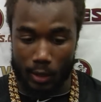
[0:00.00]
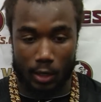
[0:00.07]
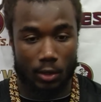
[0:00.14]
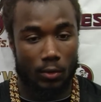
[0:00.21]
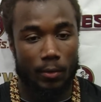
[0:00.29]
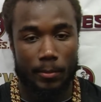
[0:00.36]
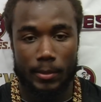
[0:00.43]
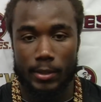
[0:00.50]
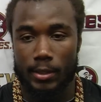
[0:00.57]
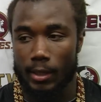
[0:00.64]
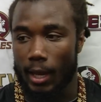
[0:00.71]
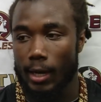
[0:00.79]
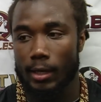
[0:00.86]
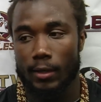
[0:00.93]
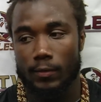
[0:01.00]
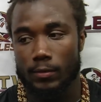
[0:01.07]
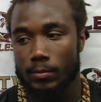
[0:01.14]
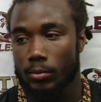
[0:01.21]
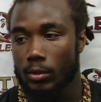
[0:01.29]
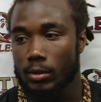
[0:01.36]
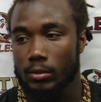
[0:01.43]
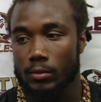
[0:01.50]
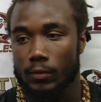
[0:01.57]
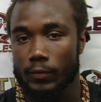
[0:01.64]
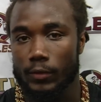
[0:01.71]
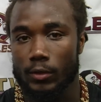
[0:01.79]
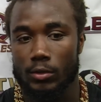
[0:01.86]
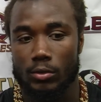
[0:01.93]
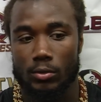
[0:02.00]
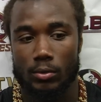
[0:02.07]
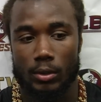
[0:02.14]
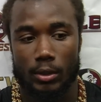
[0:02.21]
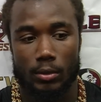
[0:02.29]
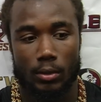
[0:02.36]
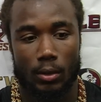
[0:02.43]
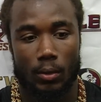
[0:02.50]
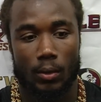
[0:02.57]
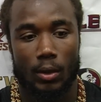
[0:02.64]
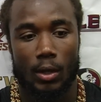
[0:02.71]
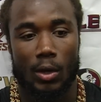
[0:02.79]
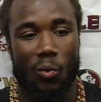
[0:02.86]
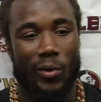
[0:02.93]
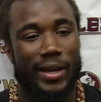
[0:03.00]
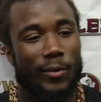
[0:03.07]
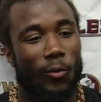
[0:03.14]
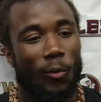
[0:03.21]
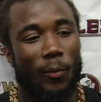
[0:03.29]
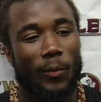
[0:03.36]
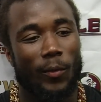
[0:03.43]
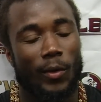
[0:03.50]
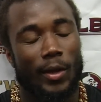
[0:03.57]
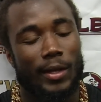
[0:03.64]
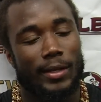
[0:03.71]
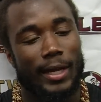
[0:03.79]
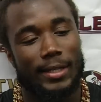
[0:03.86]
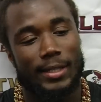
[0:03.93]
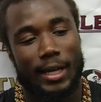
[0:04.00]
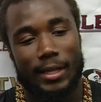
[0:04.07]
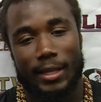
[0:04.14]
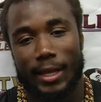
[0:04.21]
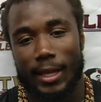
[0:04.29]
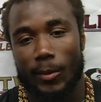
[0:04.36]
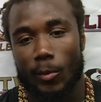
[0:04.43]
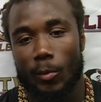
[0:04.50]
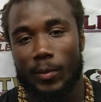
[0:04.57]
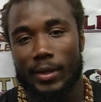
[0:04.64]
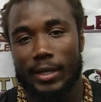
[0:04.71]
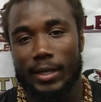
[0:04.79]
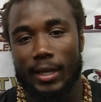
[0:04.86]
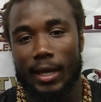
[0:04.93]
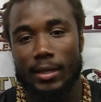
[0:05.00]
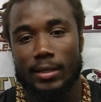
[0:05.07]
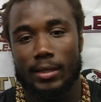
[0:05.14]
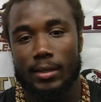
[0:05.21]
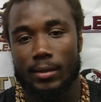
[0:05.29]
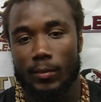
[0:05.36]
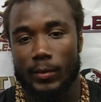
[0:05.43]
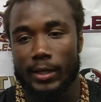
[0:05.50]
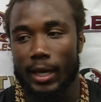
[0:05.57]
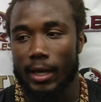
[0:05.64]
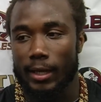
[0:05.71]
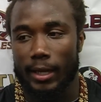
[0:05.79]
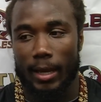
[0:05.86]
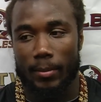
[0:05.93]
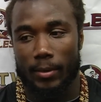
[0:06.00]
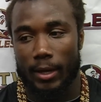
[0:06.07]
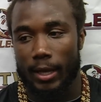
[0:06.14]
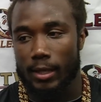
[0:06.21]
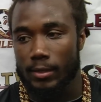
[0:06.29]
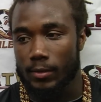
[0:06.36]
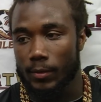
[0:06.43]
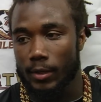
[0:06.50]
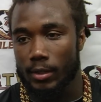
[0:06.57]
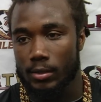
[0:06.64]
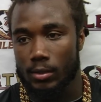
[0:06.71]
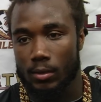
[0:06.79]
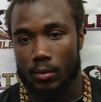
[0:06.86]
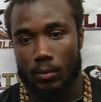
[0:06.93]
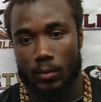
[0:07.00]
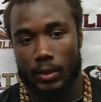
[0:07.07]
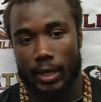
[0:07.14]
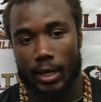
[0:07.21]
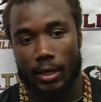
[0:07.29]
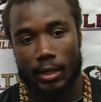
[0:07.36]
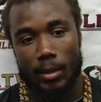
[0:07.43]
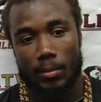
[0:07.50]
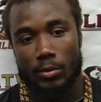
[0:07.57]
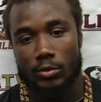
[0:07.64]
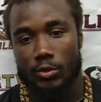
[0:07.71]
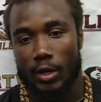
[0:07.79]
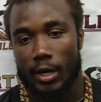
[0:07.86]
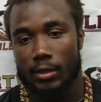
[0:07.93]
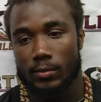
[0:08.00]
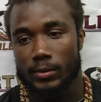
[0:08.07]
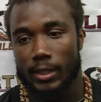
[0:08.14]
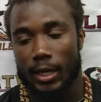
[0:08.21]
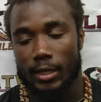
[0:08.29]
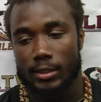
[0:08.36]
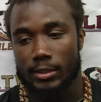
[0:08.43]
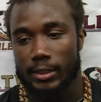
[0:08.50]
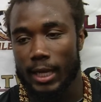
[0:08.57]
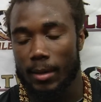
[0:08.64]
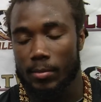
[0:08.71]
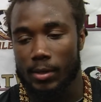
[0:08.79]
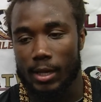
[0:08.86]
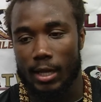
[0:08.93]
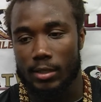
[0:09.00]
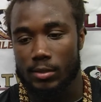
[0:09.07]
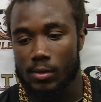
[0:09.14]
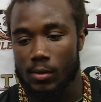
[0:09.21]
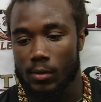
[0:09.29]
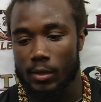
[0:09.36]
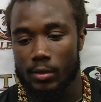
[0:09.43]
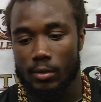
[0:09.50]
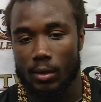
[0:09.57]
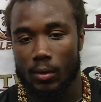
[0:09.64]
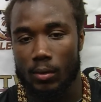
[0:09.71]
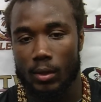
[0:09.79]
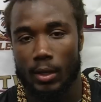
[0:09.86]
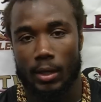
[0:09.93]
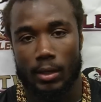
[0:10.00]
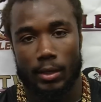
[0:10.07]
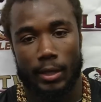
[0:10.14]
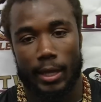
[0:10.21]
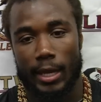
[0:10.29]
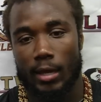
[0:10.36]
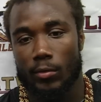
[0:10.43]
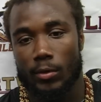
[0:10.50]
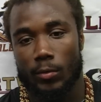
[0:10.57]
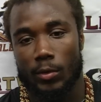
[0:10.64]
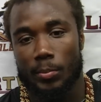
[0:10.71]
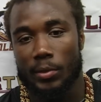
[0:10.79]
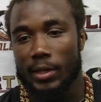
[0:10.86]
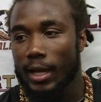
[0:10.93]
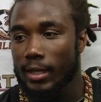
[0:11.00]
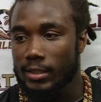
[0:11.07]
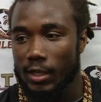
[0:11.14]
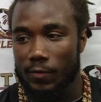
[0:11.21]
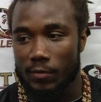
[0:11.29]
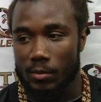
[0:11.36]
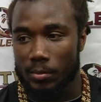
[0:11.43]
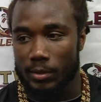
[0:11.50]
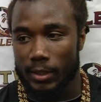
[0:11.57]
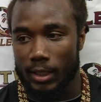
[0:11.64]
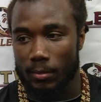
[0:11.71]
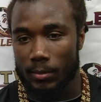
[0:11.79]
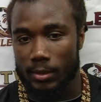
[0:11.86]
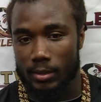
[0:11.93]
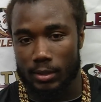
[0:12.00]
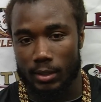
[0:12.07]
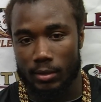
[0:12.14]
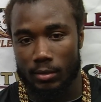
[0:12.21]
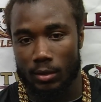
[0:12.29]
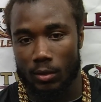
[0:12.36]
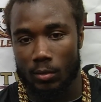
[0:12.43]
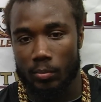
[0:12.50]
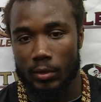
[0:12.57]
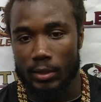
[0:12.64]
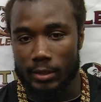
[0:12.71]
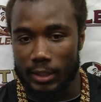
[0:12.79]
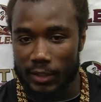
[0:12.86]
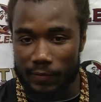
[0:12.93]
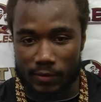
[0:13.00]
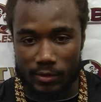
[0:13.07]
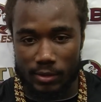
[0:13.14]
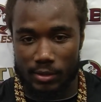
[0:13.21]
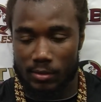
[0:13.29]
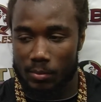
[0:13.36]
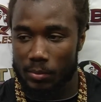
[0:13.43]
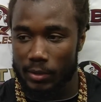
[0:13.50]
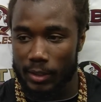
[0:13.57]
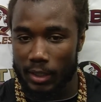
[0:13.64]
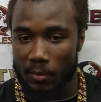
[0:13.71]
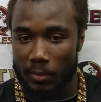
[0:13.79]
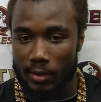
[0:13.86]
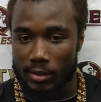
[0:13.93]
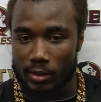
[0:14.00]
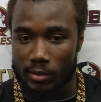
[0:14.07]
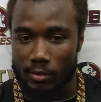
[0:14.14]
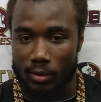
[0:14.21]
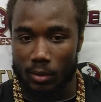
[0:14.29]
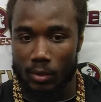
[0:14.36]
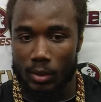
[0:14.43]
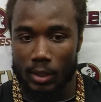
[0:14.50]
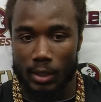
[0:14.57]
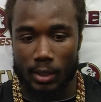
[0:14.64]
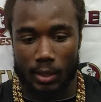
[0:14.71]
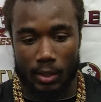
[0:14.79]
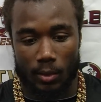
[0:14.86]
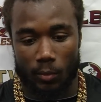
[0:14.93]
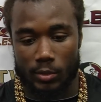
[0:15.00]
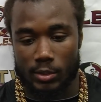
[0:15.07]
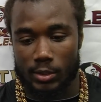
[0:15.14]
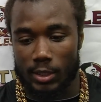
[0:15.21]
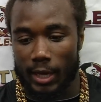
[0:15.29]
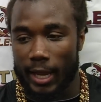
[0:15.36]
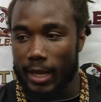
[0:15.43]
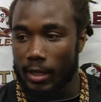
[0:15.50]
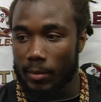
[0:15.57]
Including me. I left some points on the field too. And, you know, that's our thing. When we get down there, we got to capitalize in the red zone. We had a couple of drives we got to just capitalize on. And, you know, the game winner, we put ourselves in the predicament. And, you know, put the defense in some predicament. And, you know, we're just glad